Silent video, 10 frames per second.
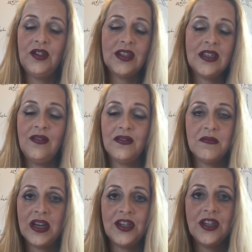just
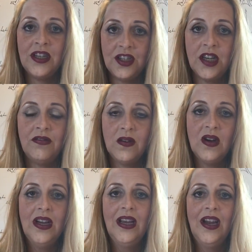information in
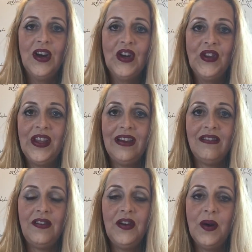general on
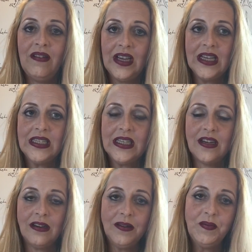there if you ever get
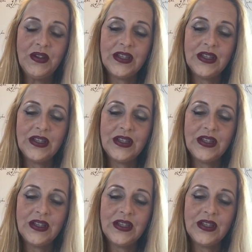stuck.